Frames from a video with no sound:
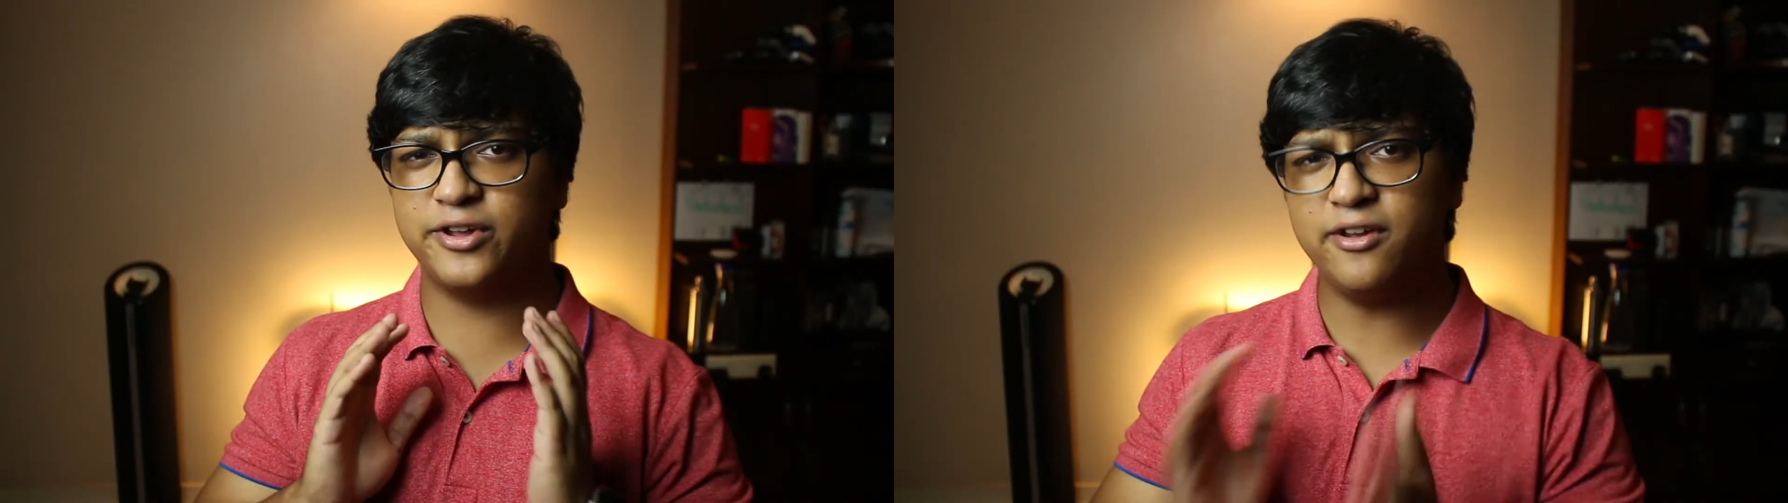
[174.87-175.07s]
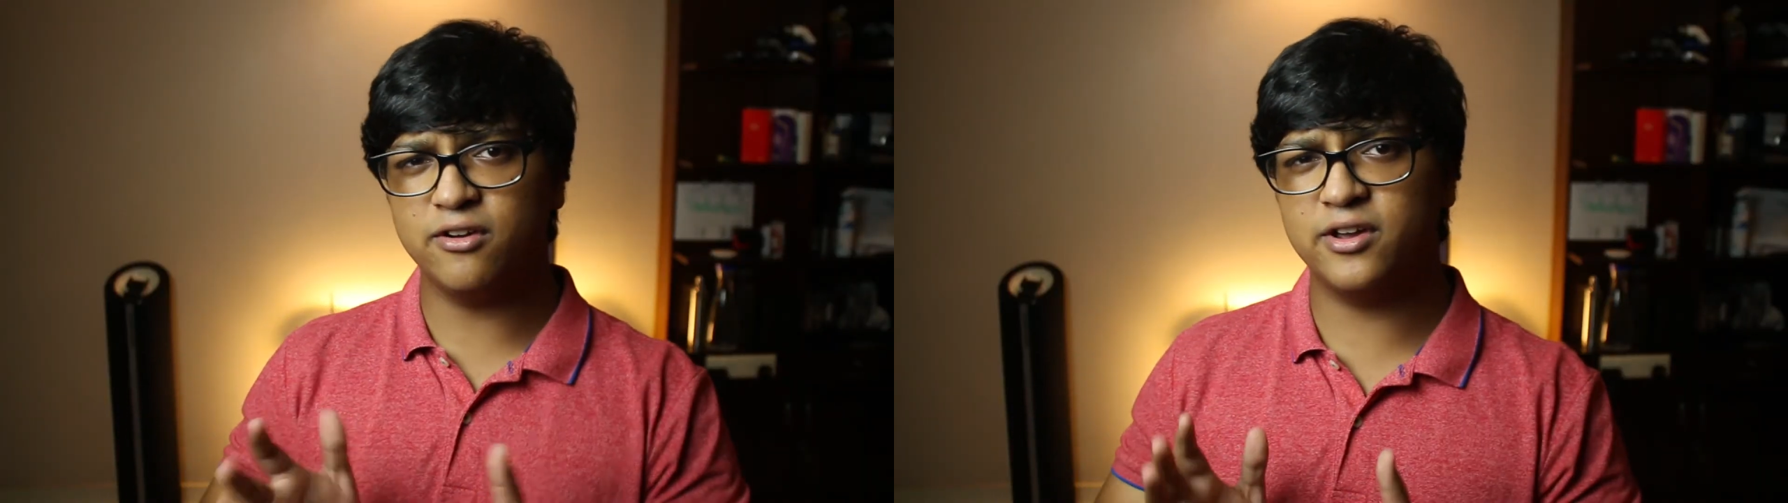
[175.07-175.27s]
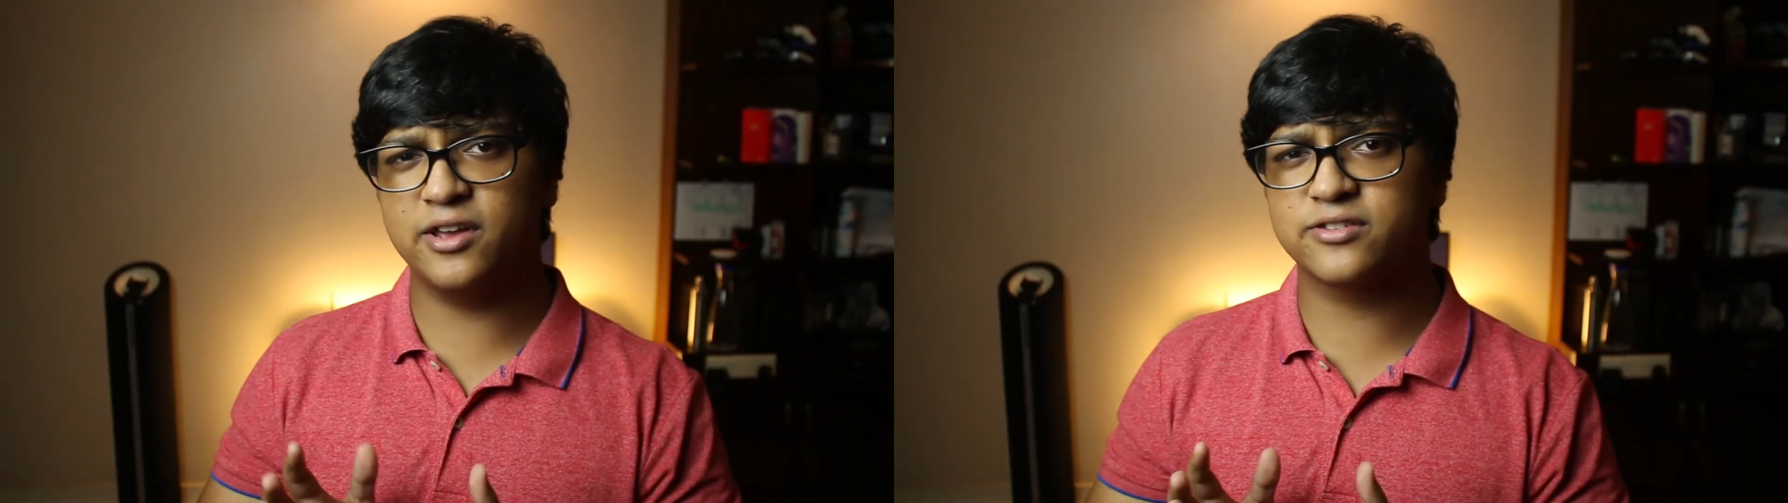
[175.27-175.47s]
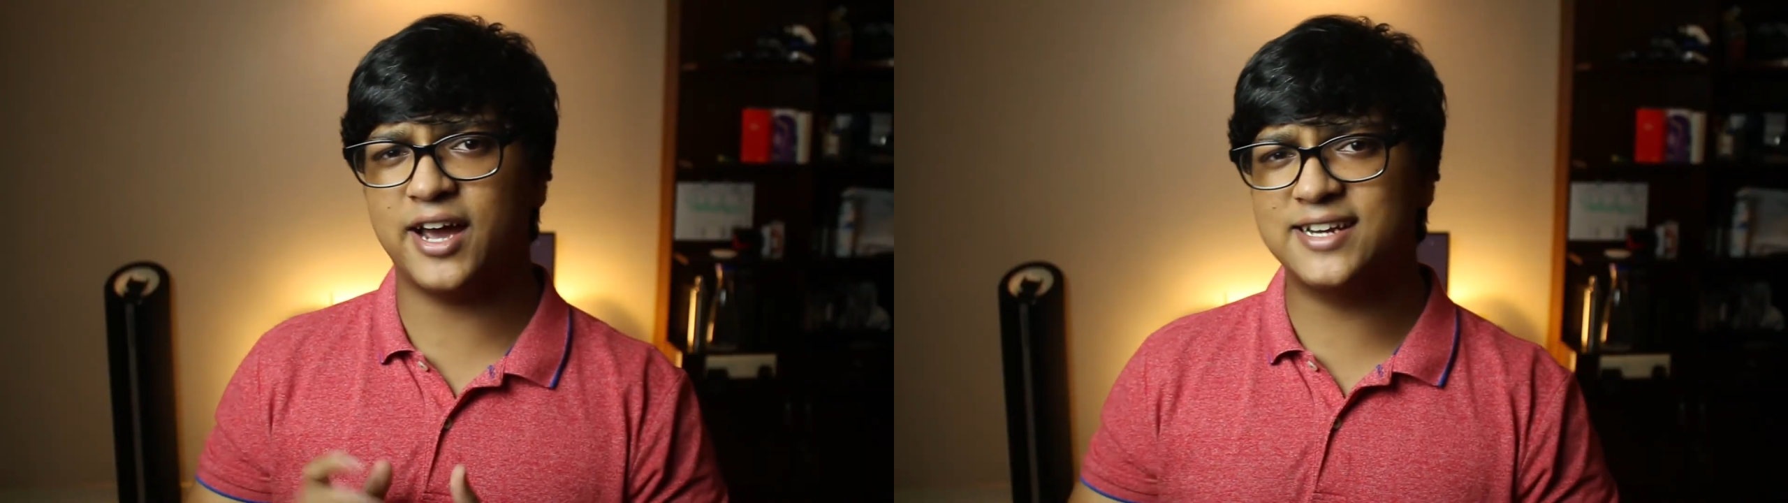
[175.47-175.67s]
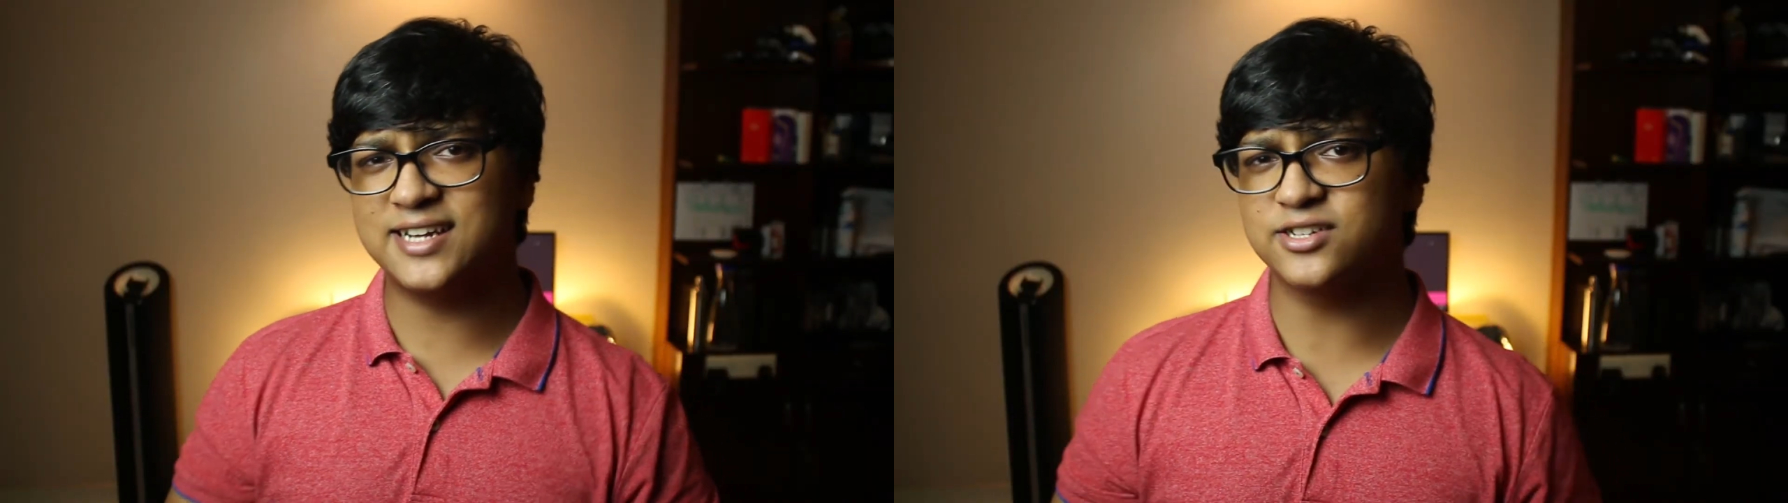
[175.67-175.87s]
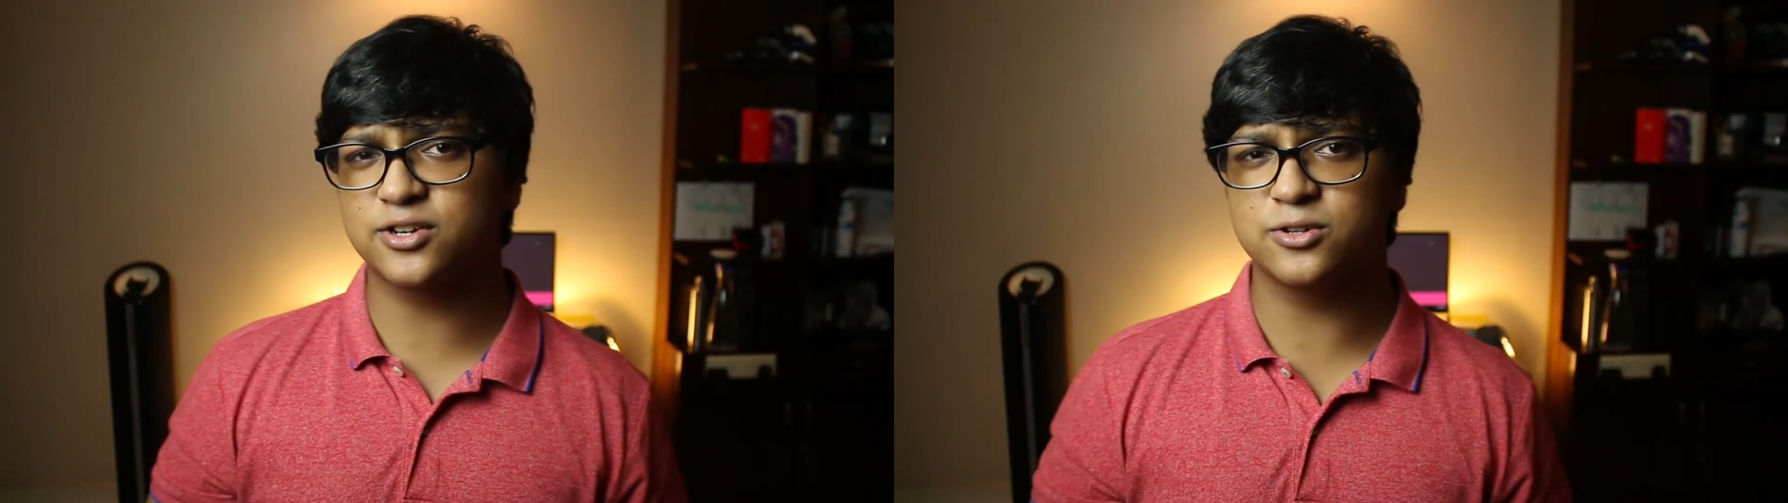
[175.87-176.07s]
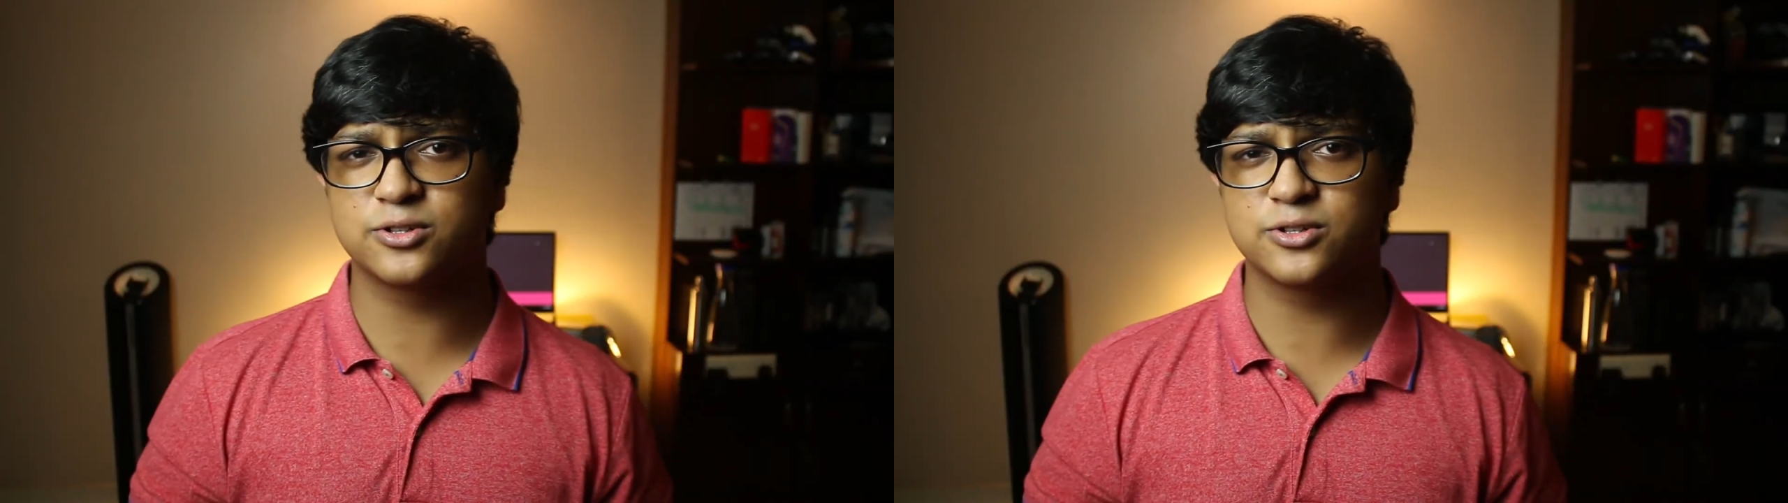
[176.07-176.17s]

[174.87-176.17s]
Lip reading: here is identical